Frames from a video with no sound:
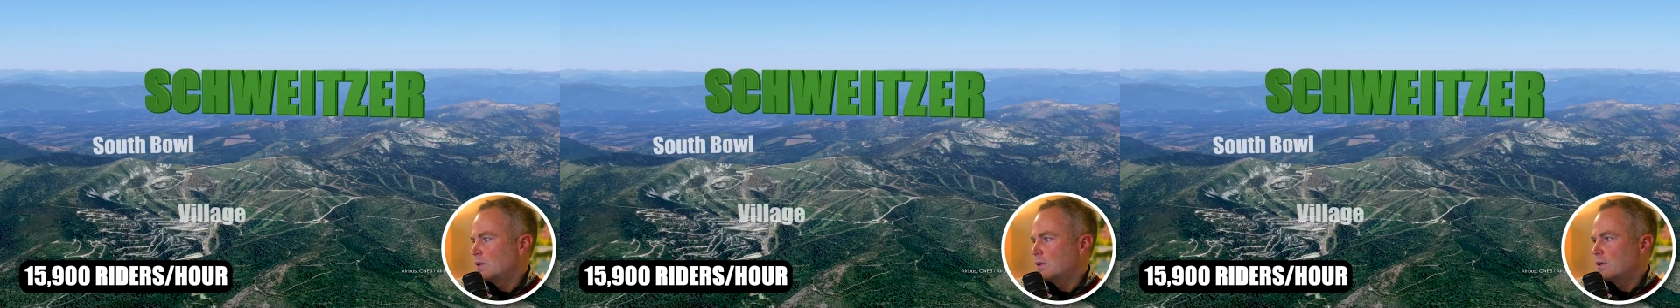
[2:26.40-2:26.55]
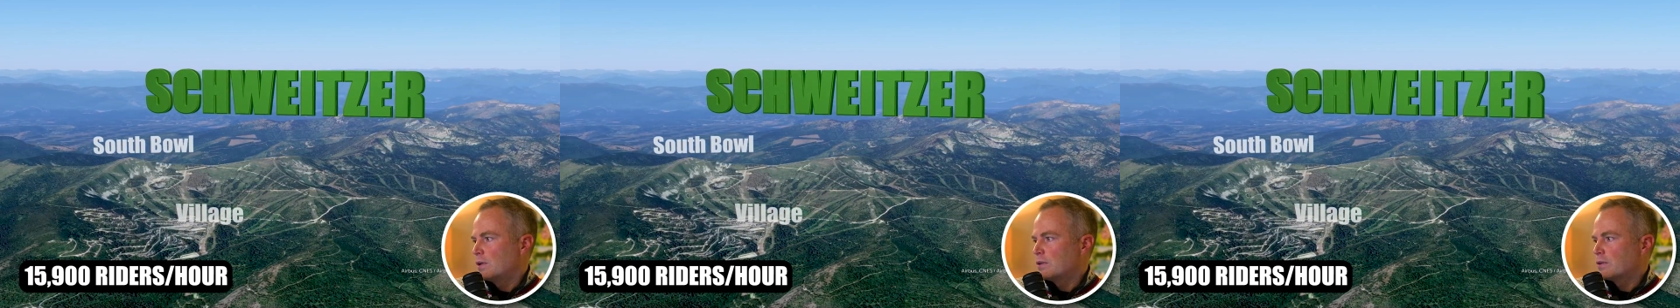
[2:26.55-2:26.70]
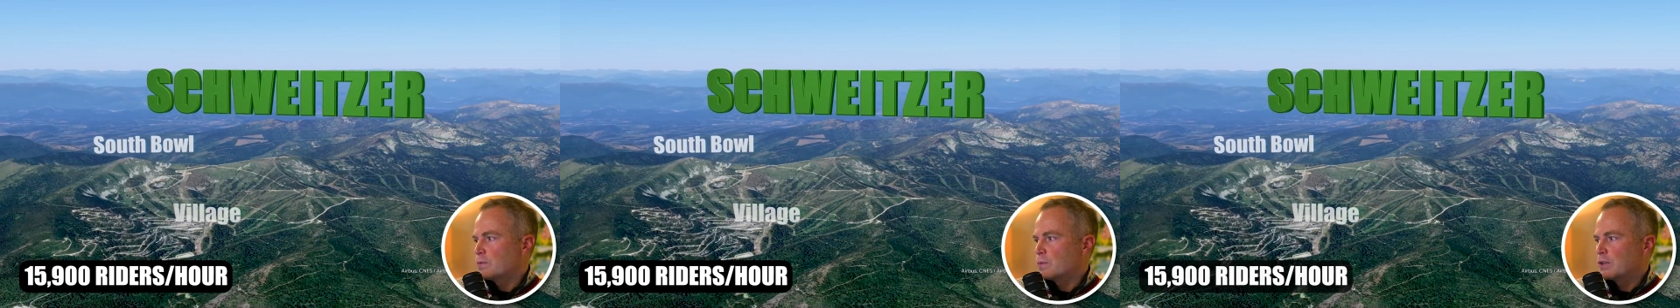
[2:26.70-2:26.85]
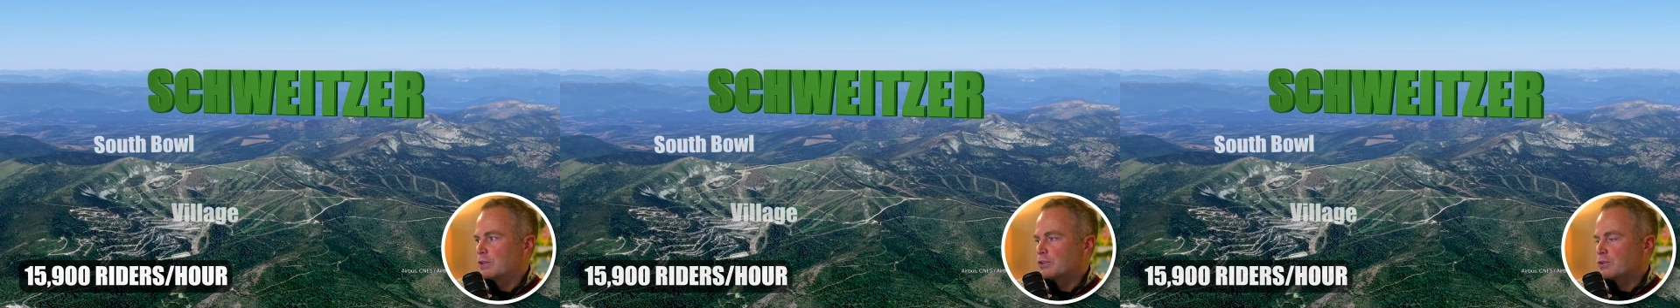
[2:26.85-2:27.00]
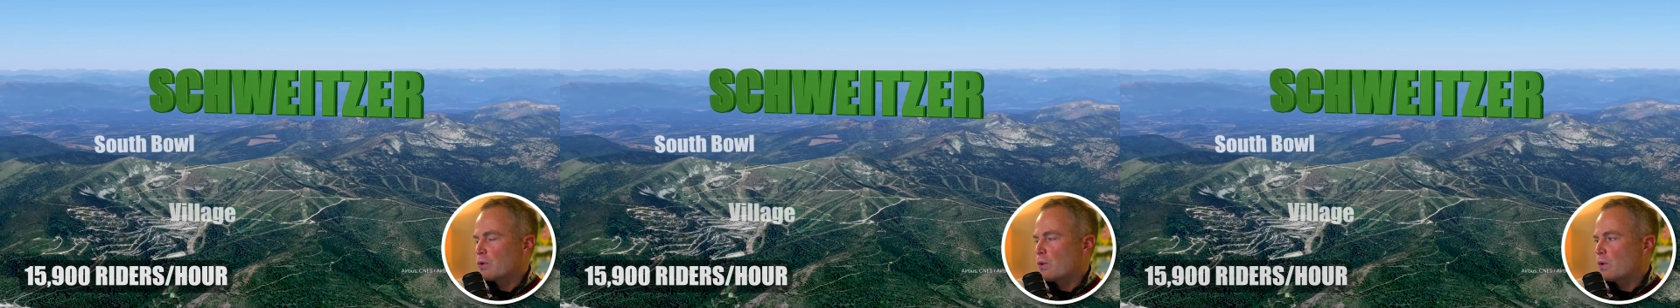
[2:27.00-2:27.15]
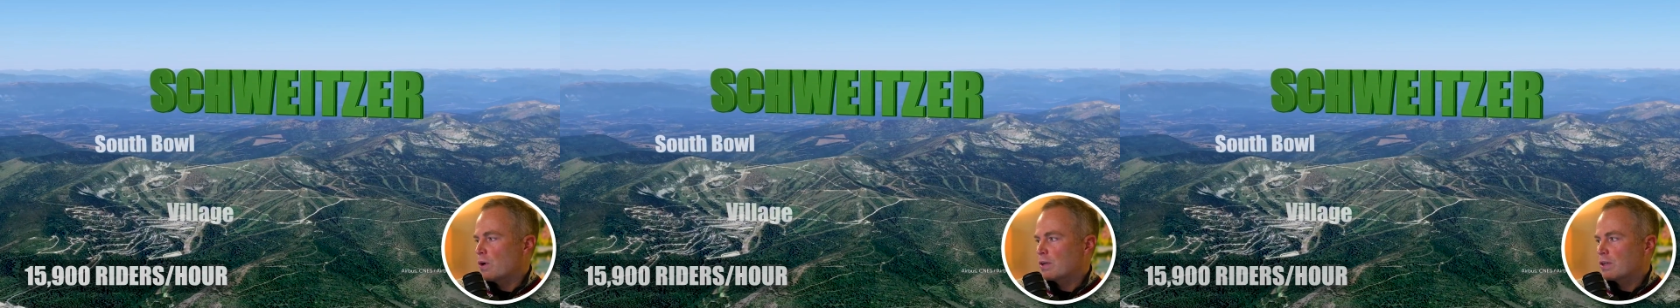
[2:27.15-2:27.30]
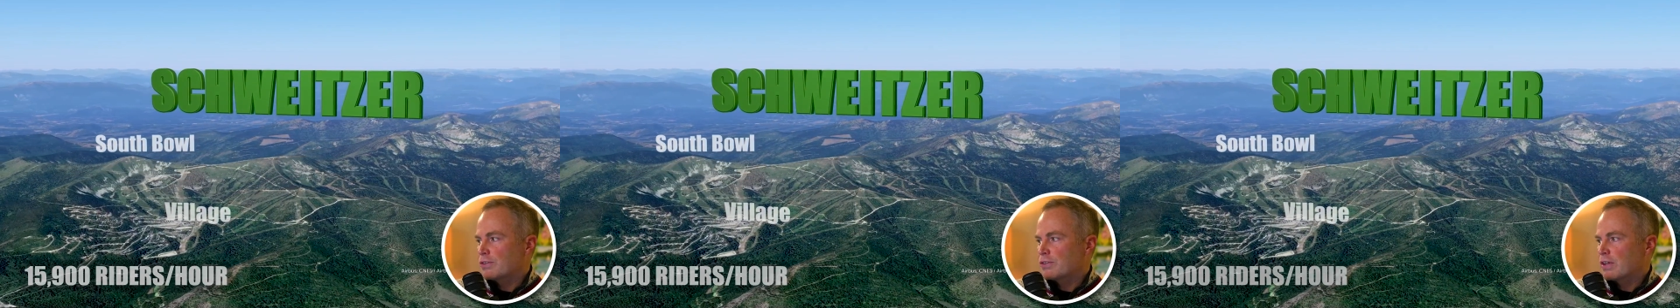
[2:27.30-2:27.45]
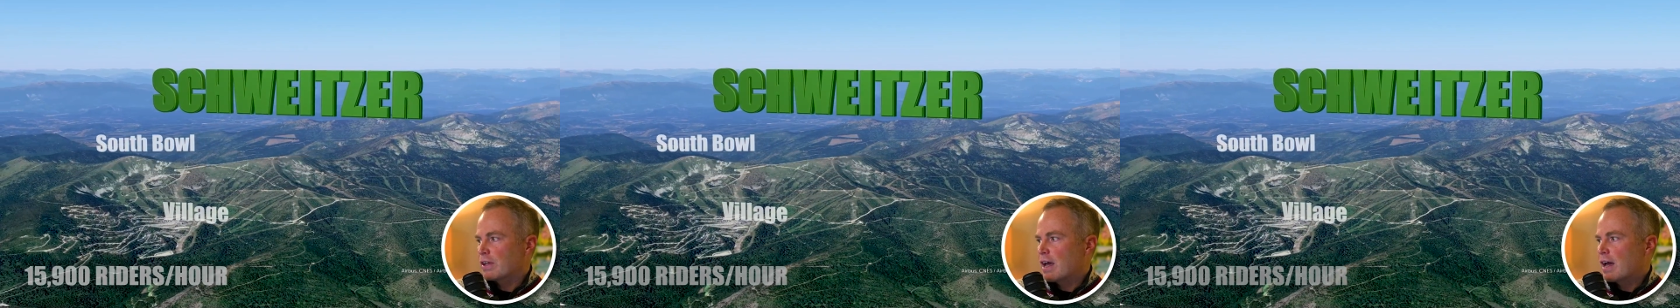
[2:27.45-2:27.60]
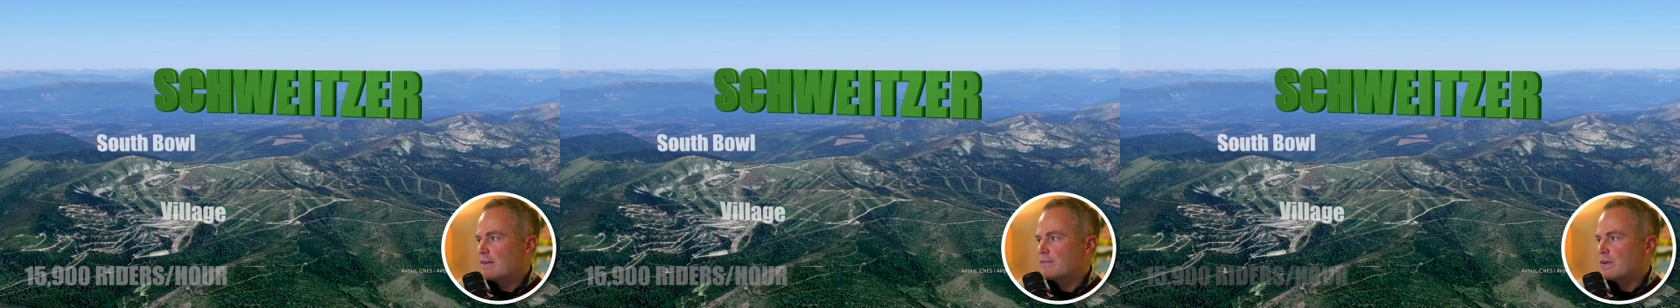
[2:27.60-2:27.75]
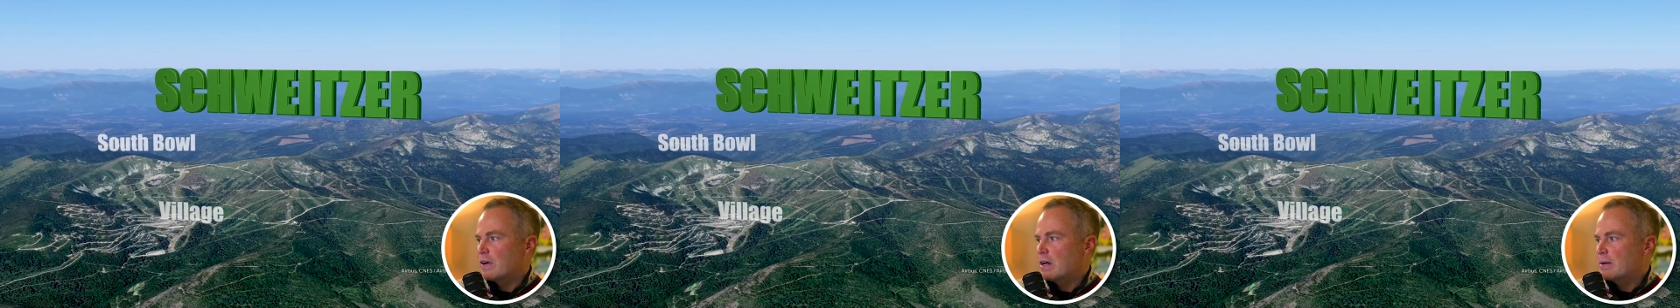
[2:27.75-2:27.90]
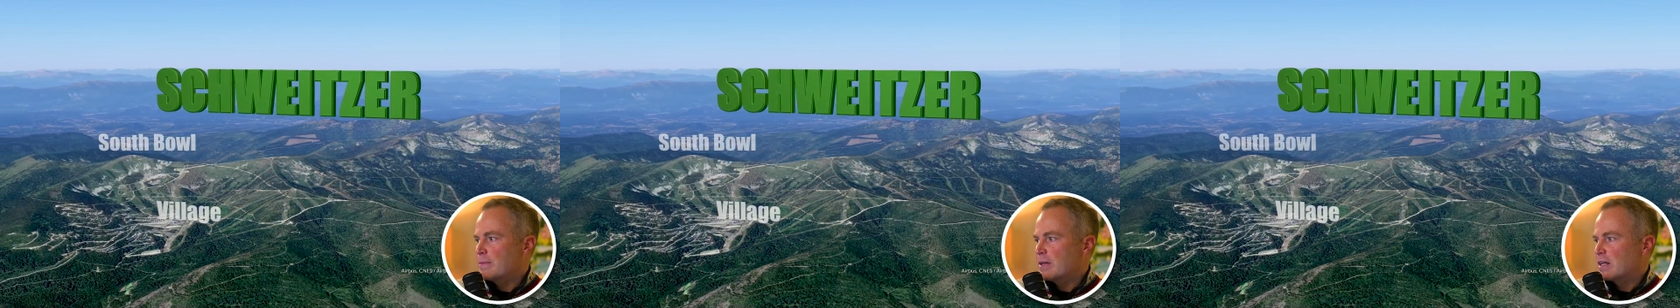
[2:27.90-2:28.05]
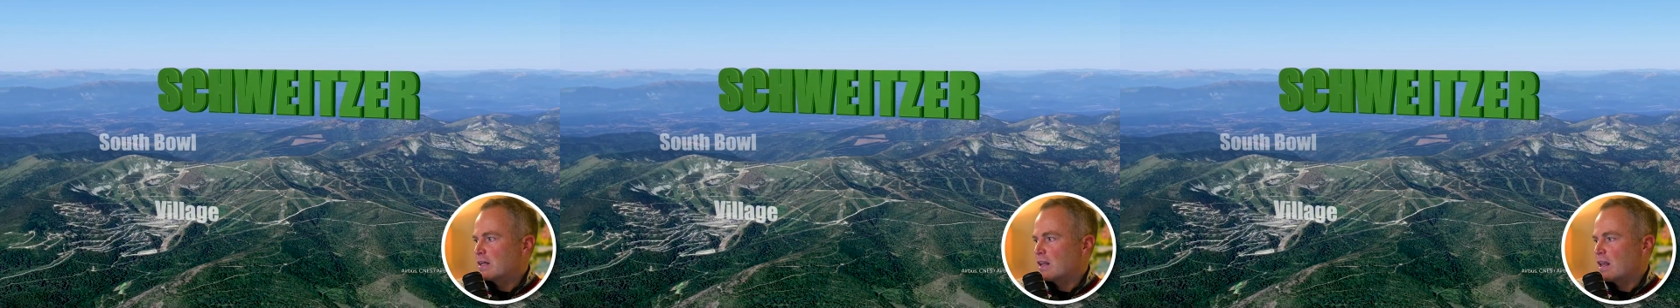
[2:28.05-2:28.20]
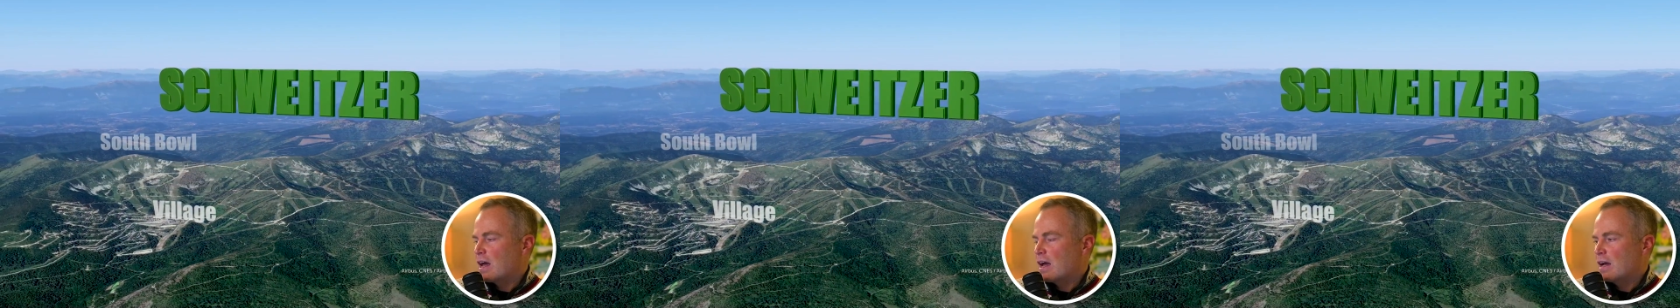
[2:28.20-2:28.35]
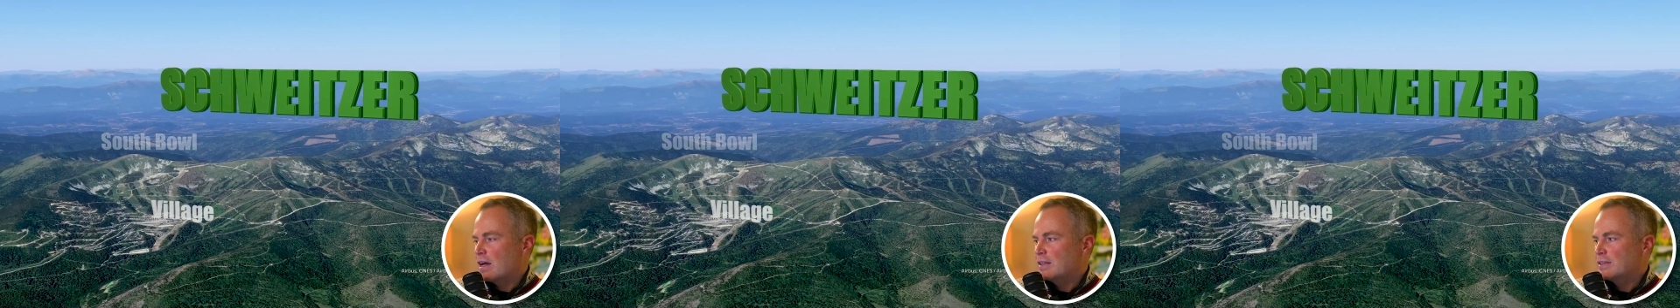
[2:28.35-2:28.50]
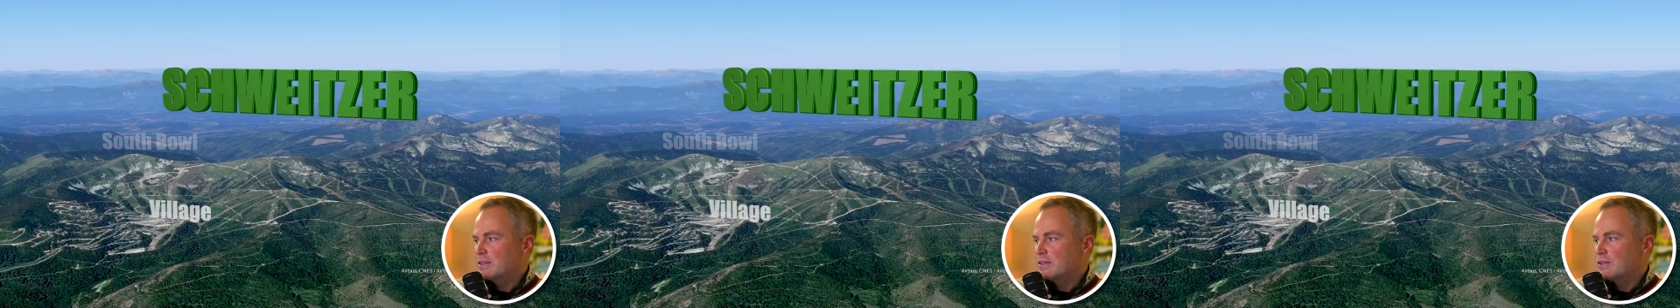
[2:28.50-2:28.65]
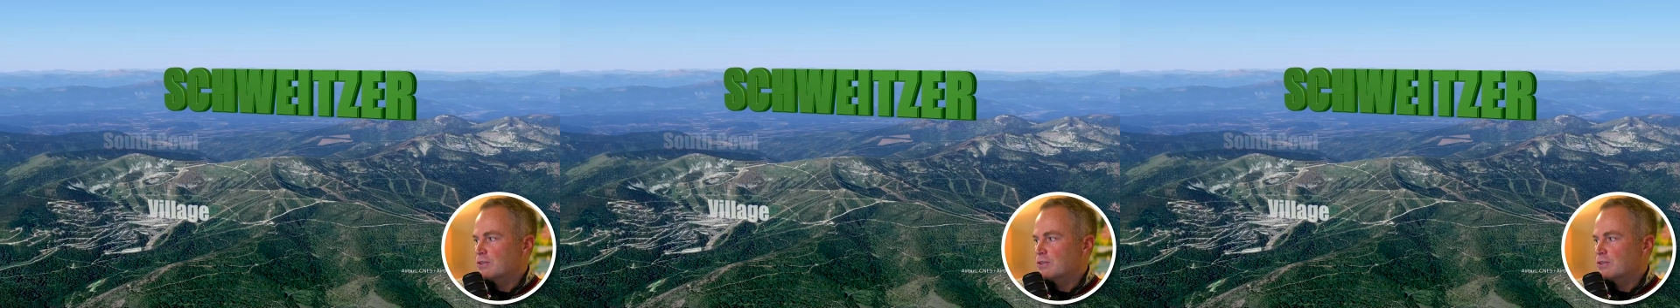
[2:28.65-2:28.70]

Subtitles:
The resort doesn't have very many lines